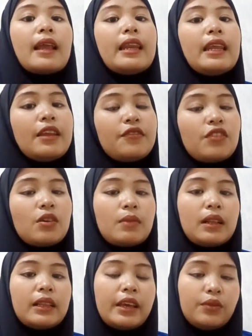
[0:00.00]
and
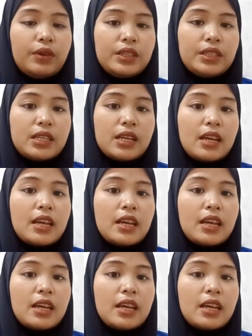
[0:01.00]
informal language.